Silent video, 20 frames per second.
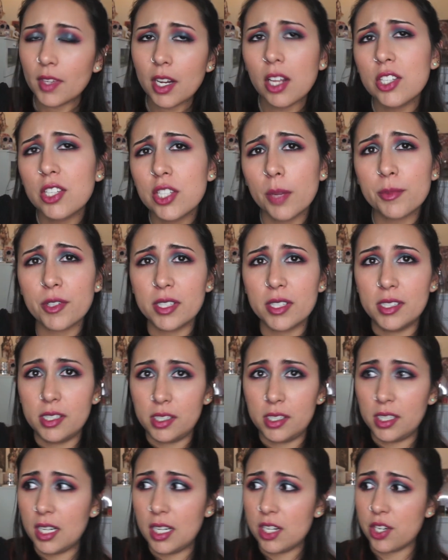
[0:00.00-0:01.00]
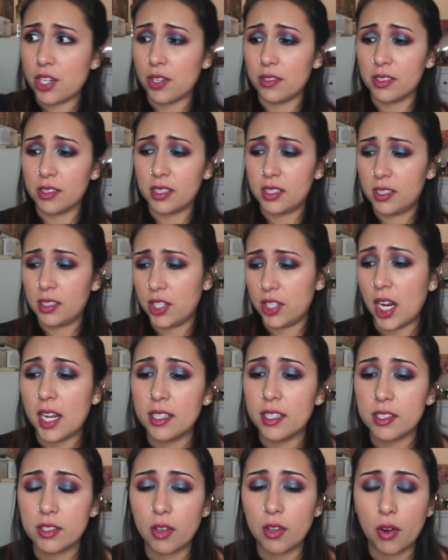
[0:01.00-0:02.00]
some transitions
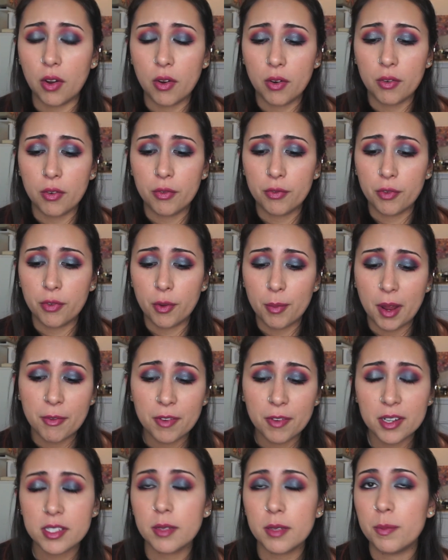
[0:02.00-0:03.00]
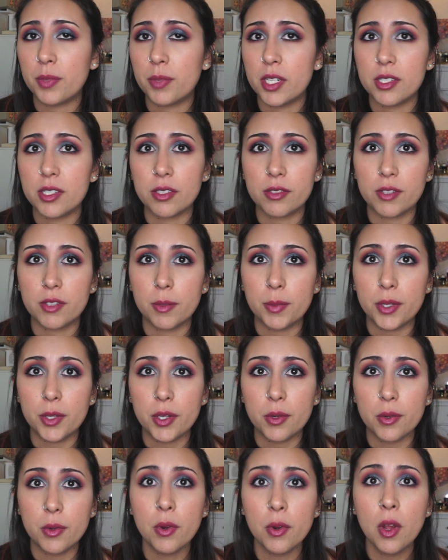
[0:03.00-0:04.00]
shades. So for my first impressions
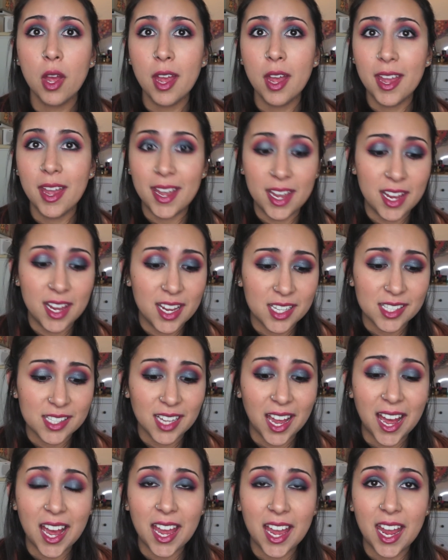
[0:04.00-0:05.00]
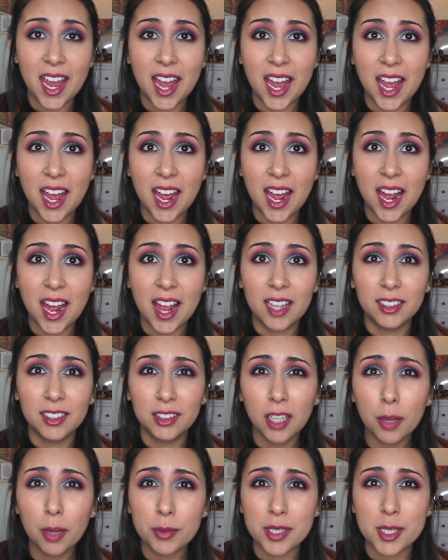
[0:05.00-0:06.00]
review is I
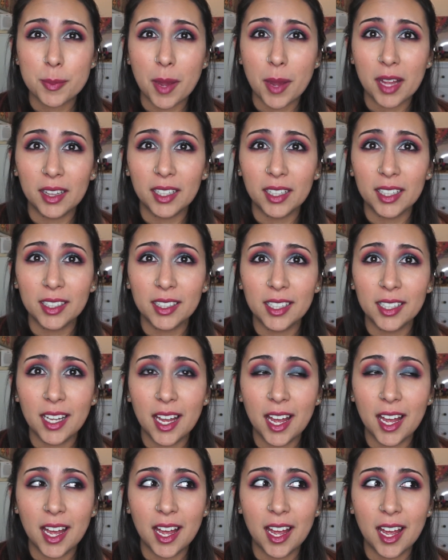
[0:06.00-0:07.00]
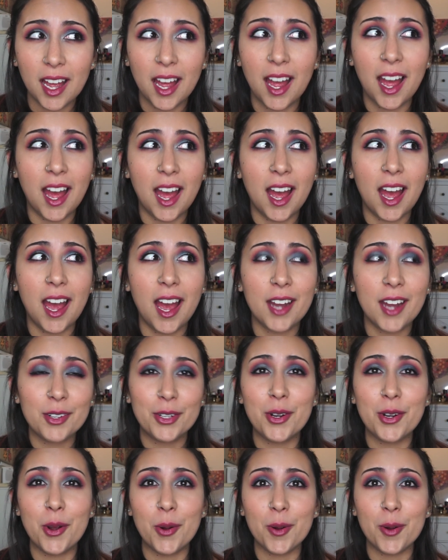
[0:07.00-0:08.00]
love this palette. I don't
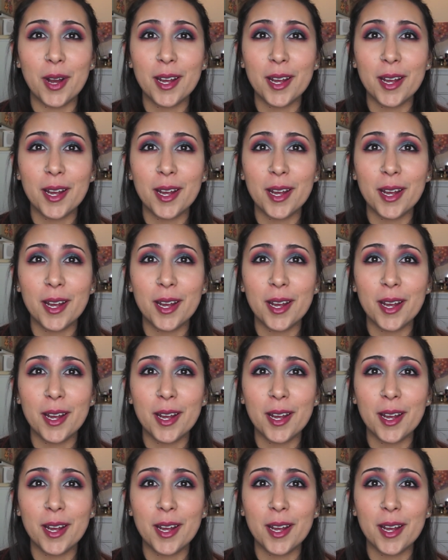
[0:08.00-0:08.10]
know